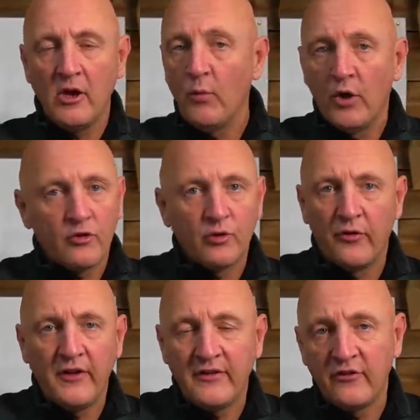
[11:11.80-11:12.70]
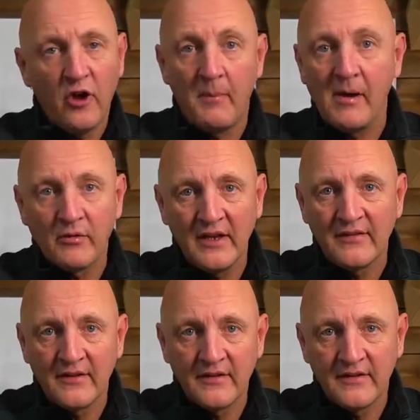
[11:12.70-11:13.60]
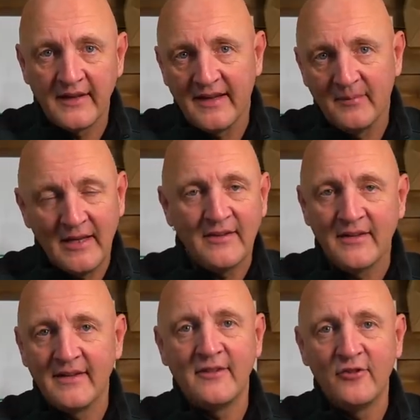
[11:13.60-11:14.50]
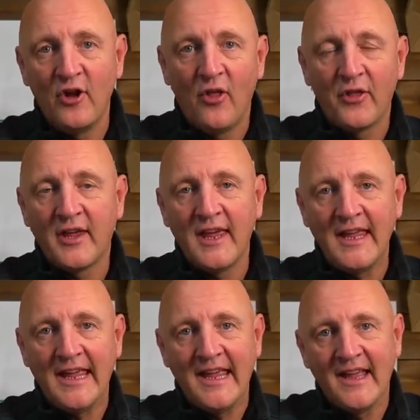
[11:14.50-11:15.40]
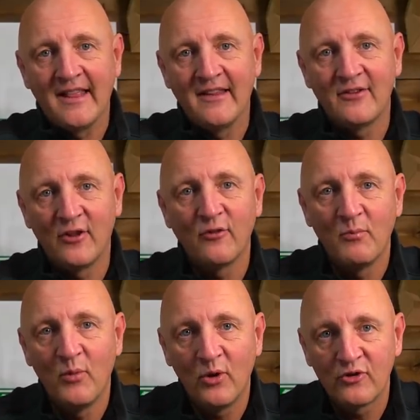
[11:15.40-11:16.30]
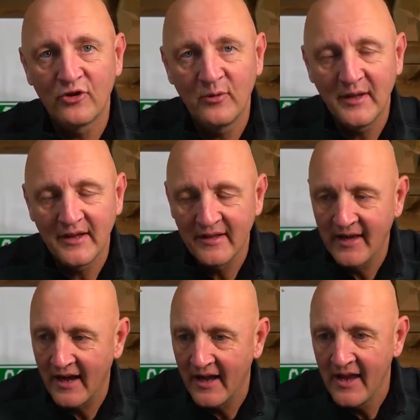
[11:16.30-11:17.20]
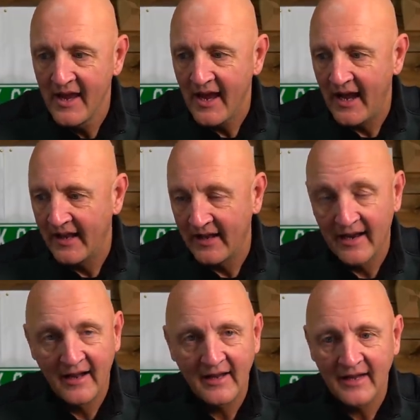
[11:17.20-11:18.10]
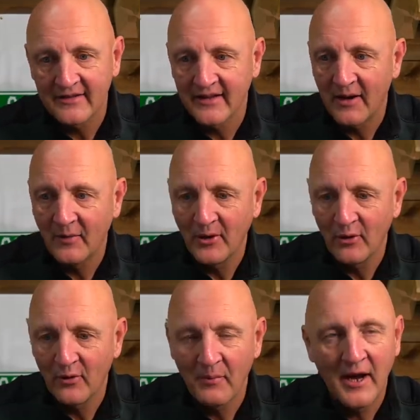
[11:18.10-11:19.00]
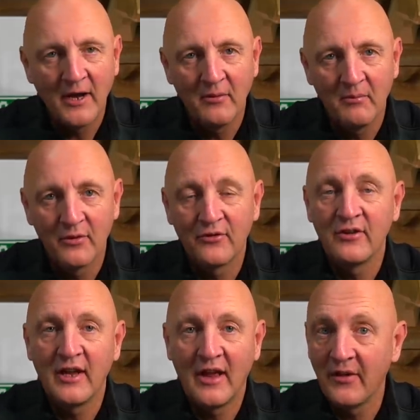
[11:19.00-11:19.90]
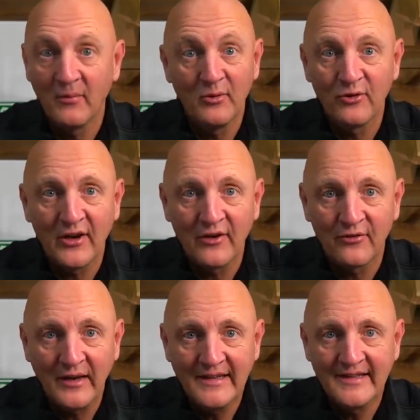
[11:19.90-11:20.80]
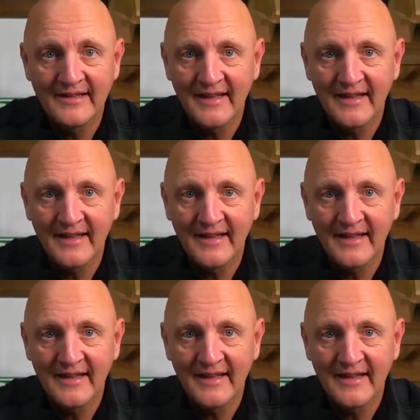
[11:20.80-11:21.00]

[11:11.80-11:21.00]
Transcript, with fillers: we're not taught this is not about distance, is it? Distance is not the key here. There's, there's more to it than that and, and I'll get to that when you look at my numbers and I think we'll just get straight into